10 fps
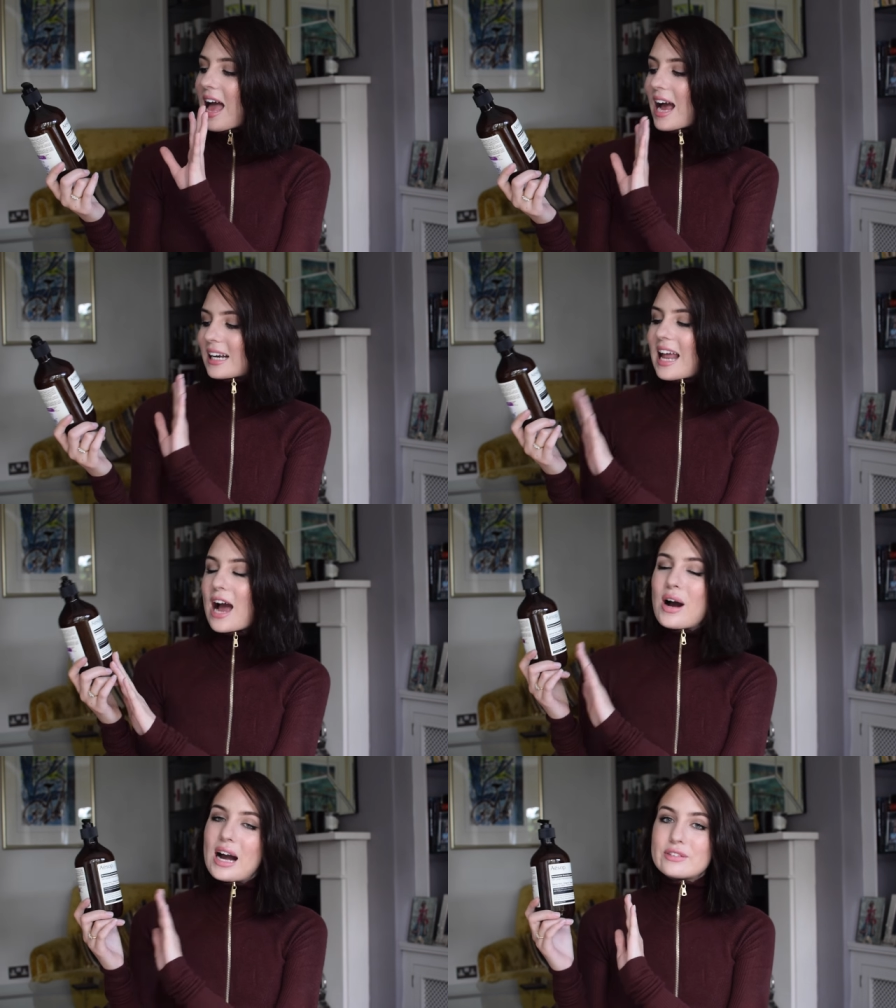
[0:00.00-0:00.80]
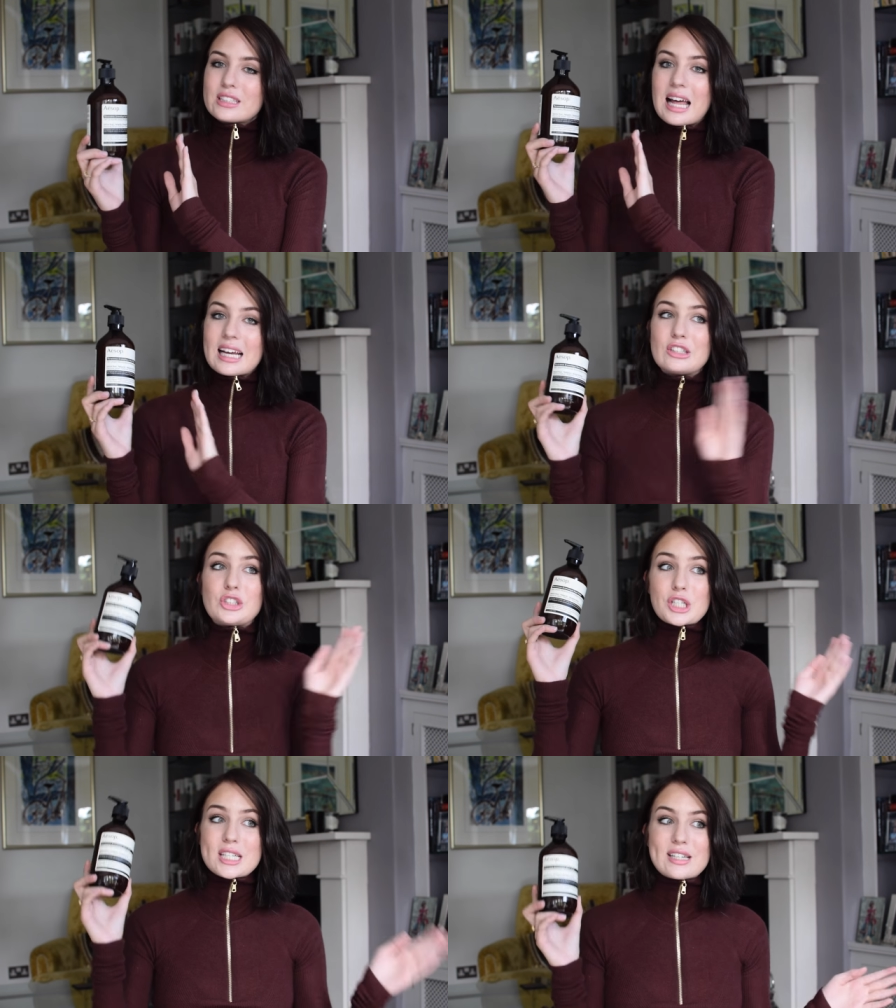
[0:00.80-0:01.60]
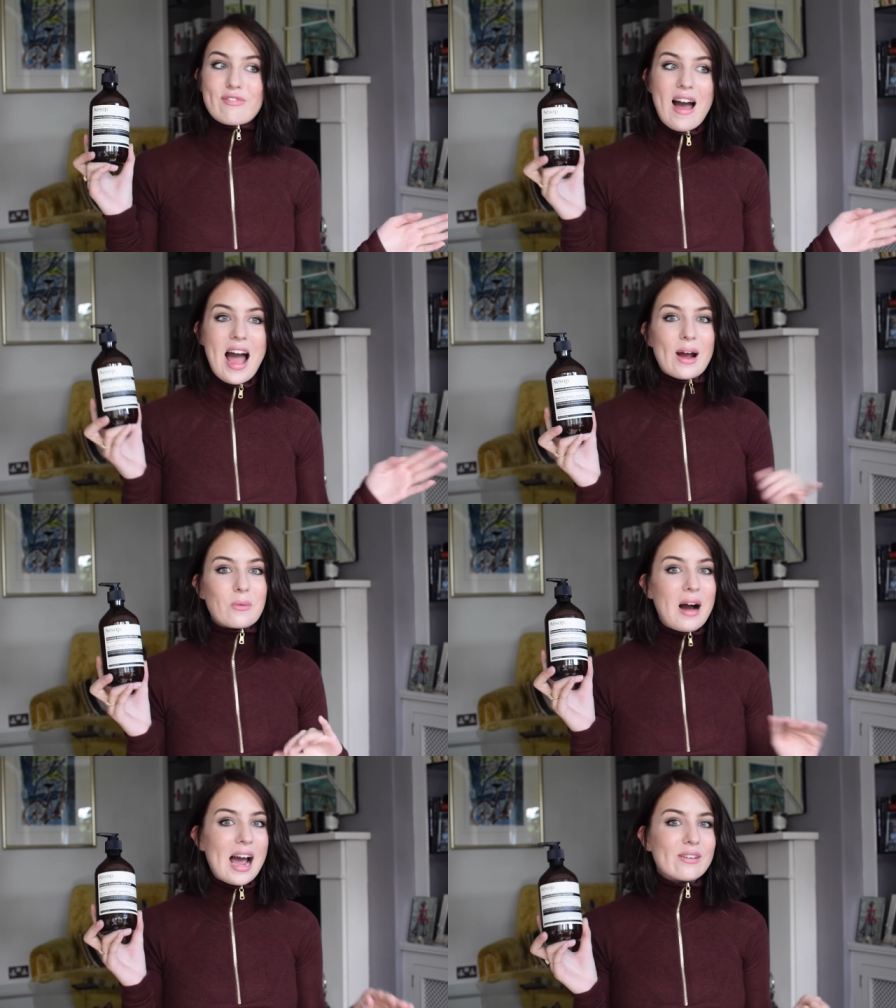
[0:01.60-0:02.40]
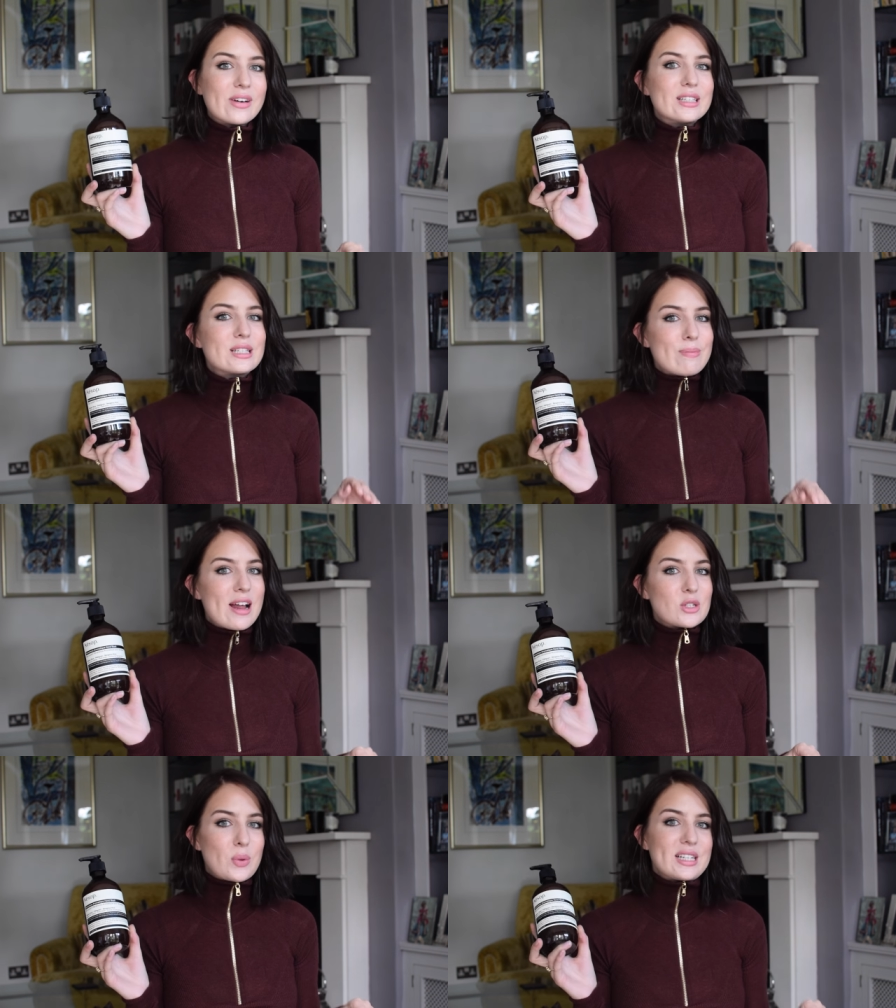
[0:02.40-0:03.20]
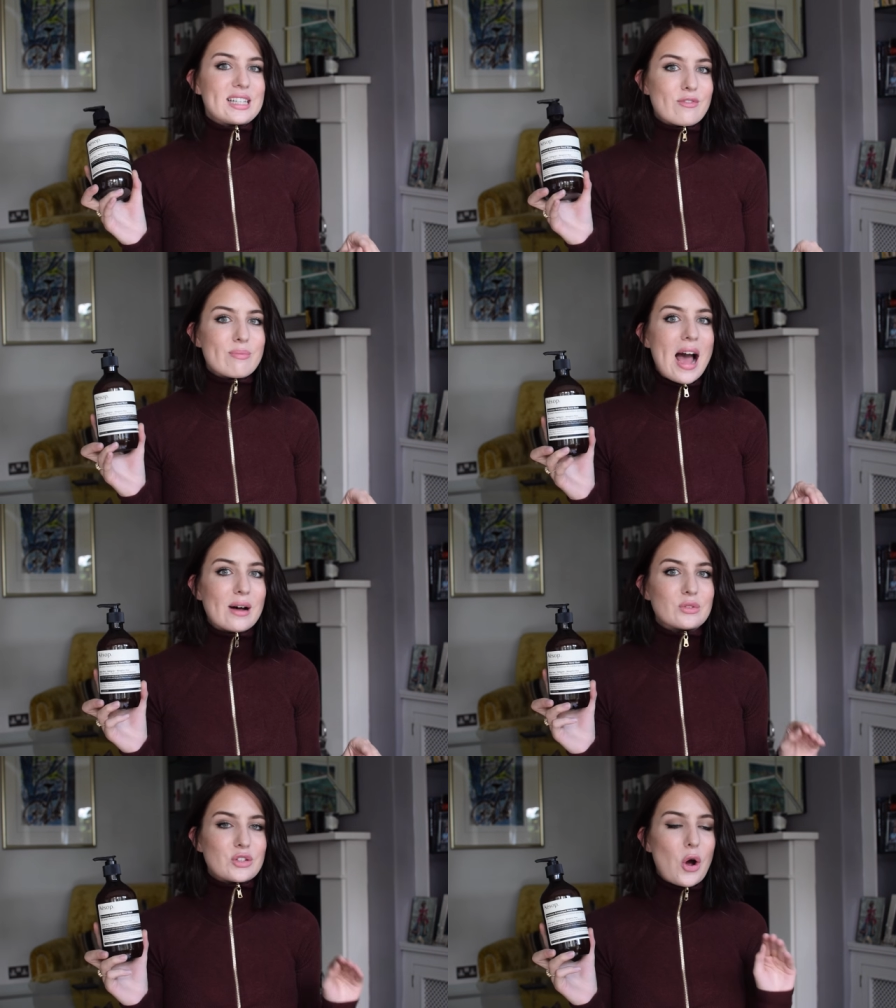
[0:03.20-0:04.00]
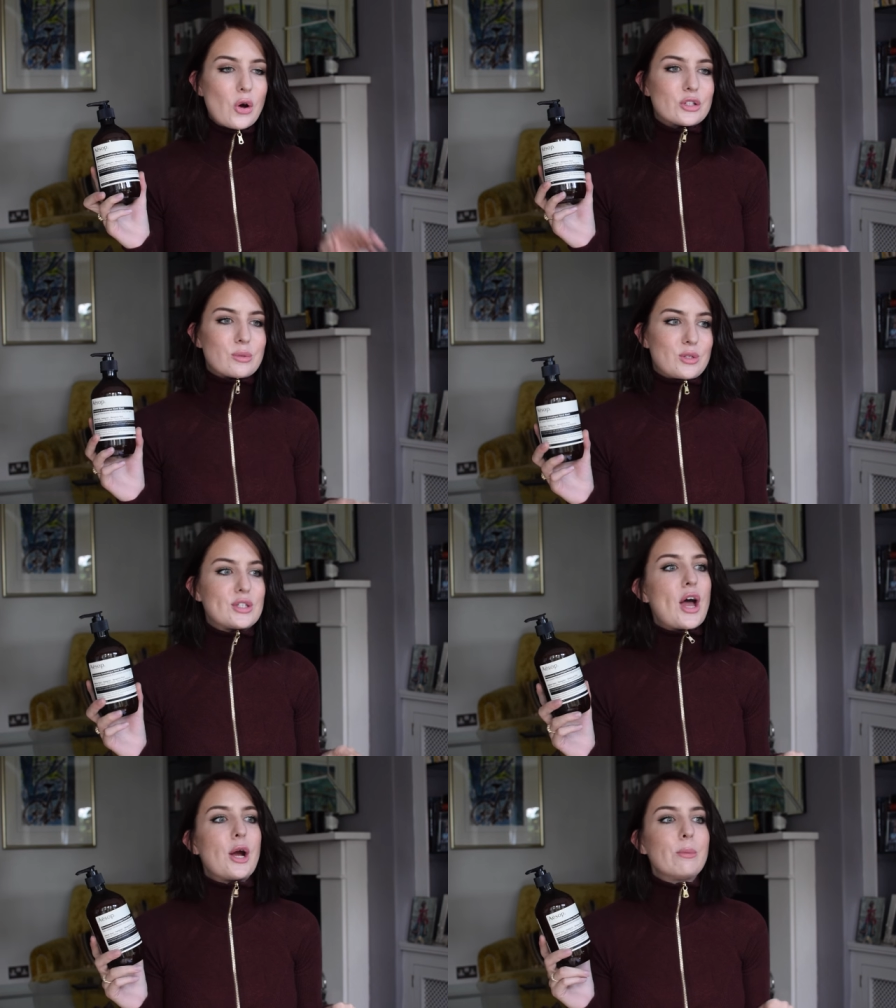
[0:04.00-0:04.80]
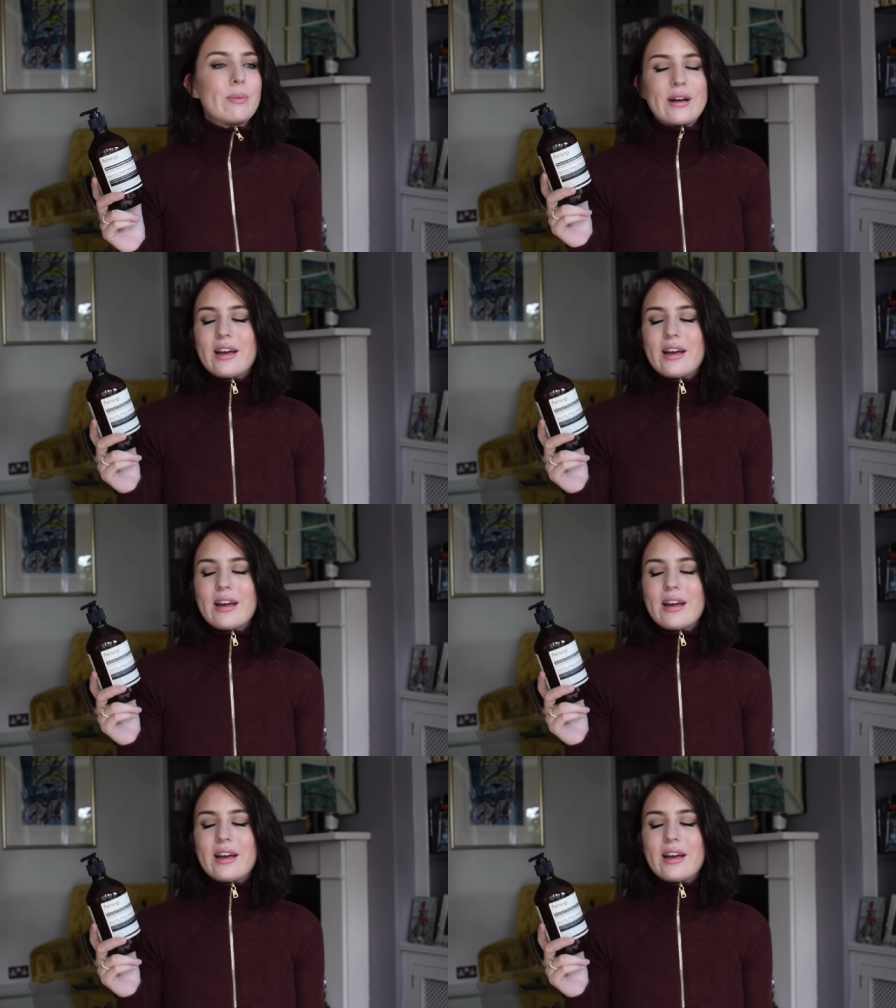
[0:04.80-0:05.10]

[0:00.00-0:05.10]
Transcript: I now have to, like, justify why I went and spent £27 on some soap.